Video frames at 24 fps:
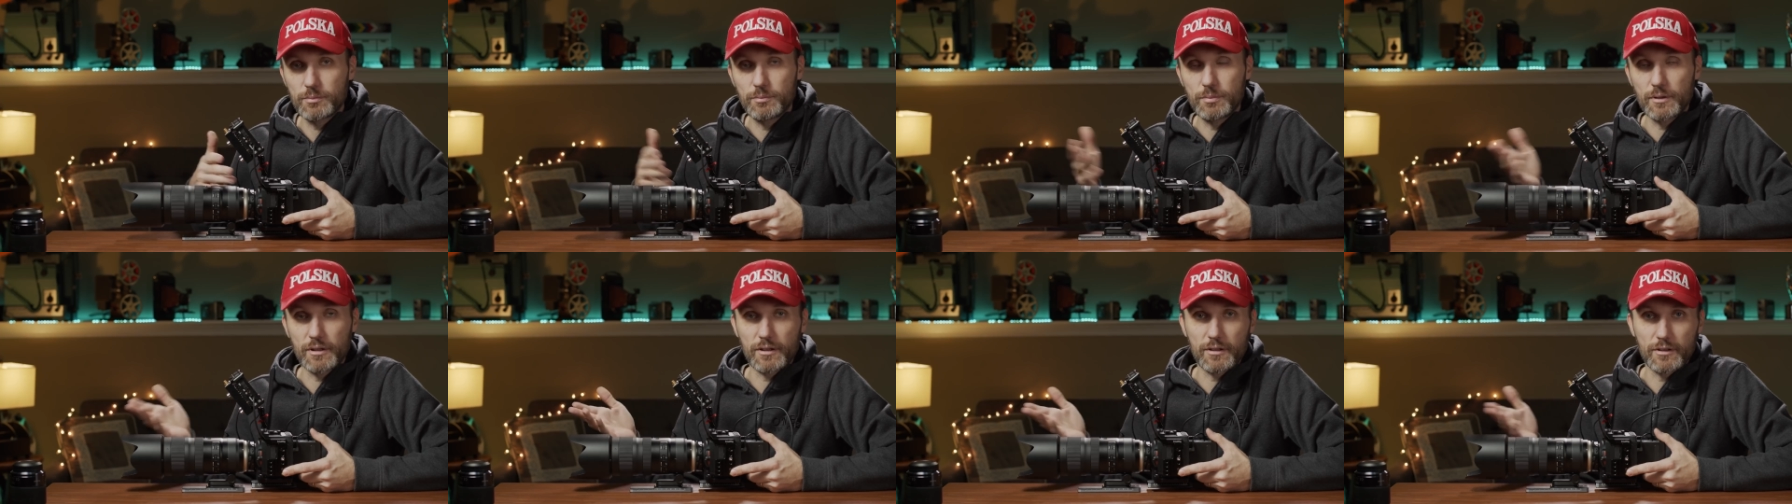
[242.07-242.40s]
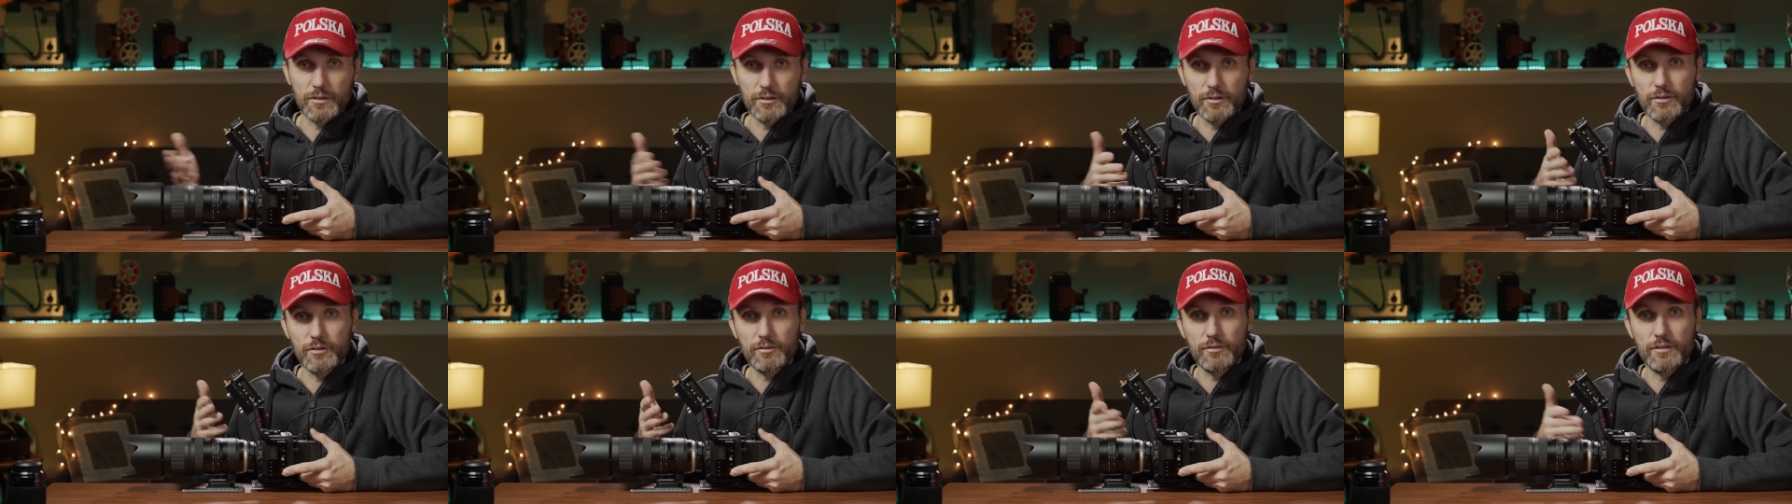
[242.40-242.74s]

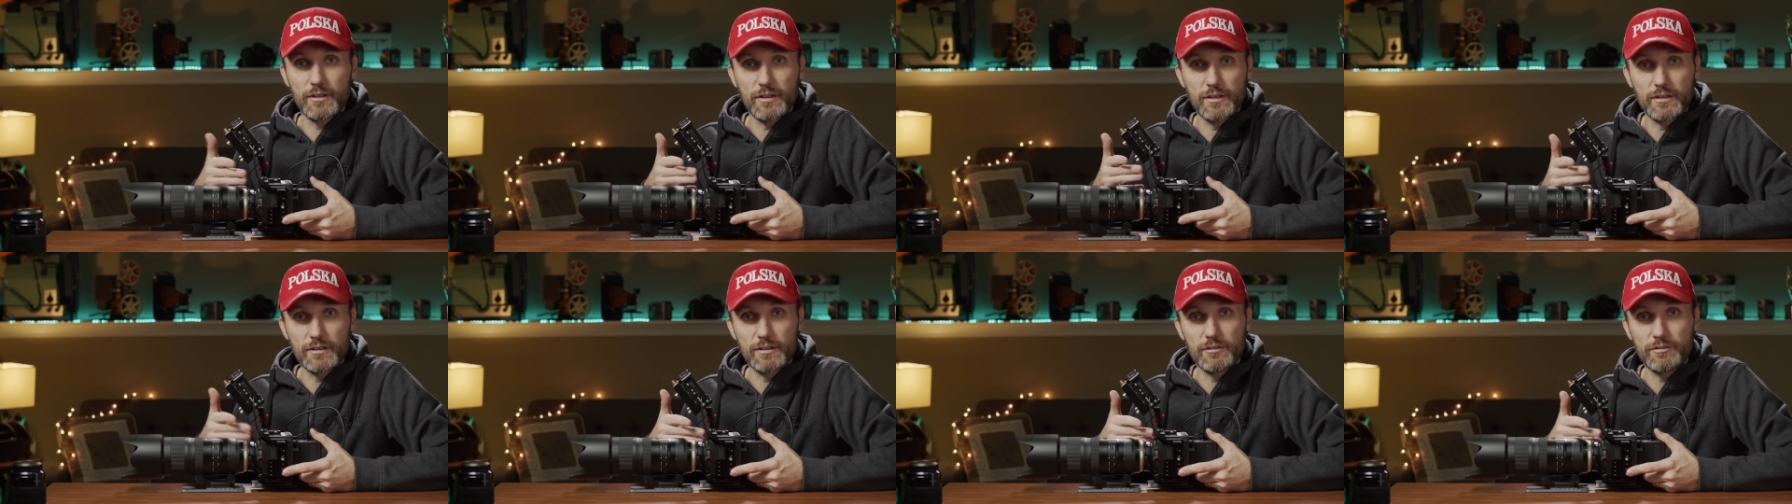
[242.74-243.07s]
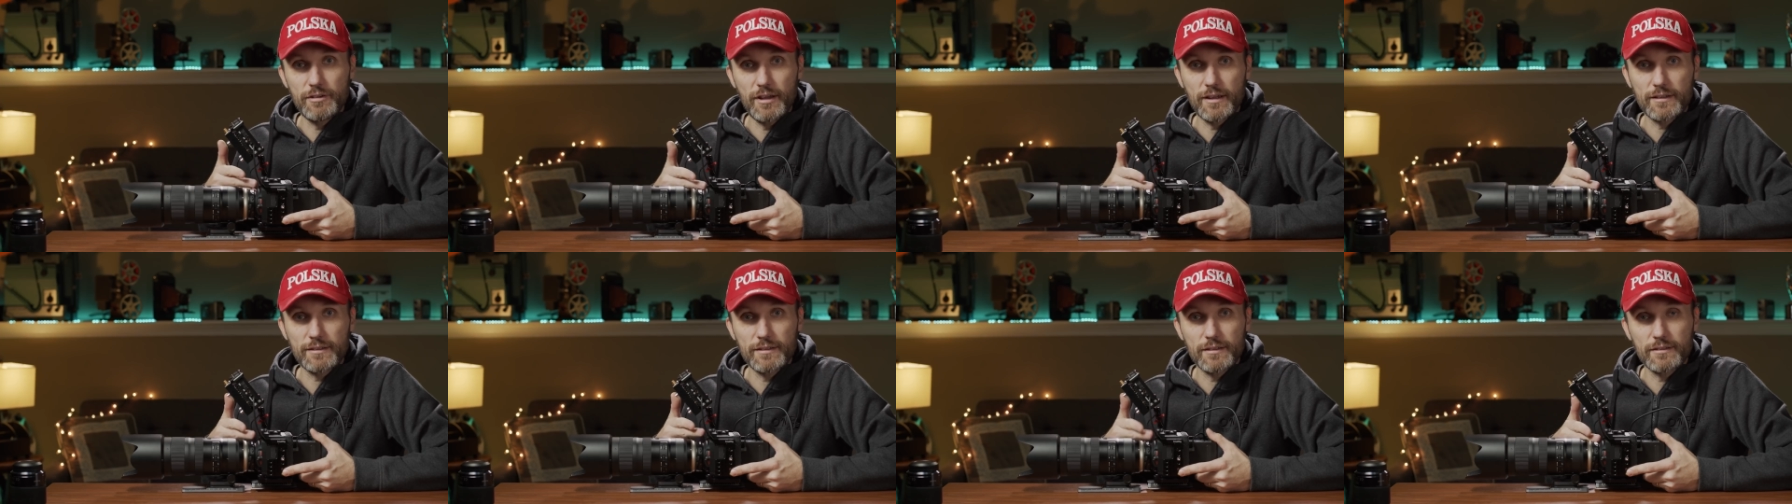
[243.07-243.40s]
because of the
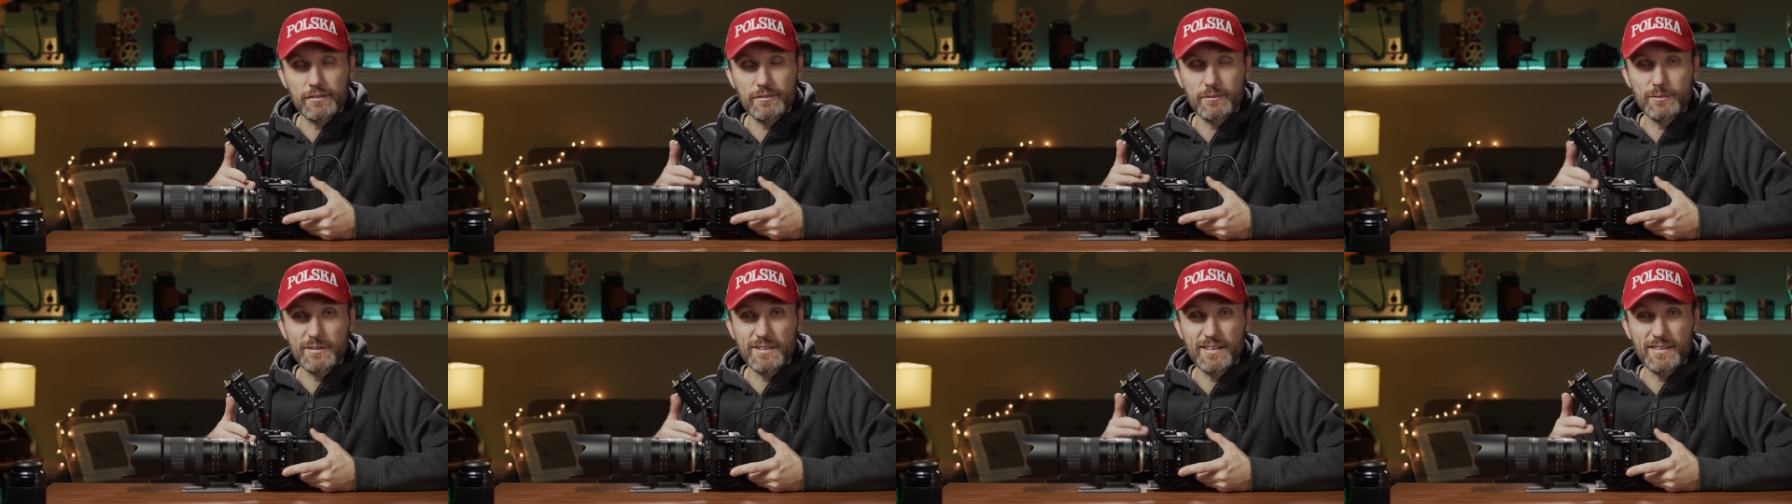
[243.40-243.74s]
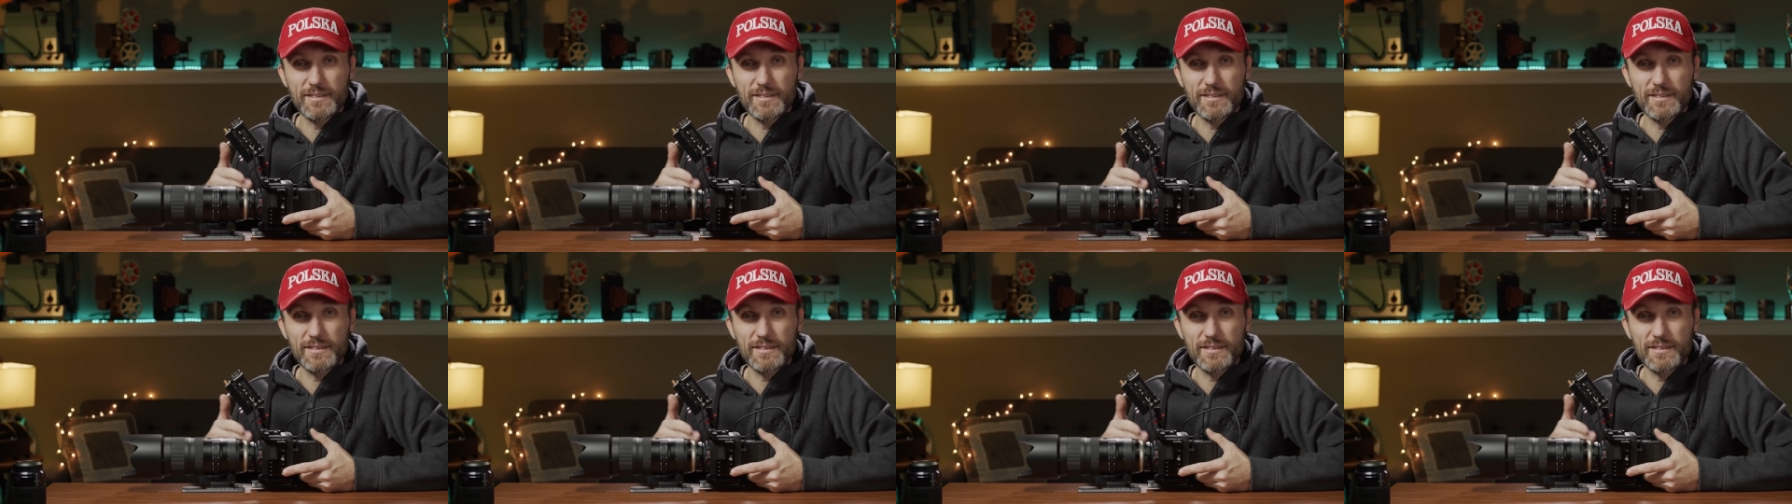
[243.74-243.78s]
fact that with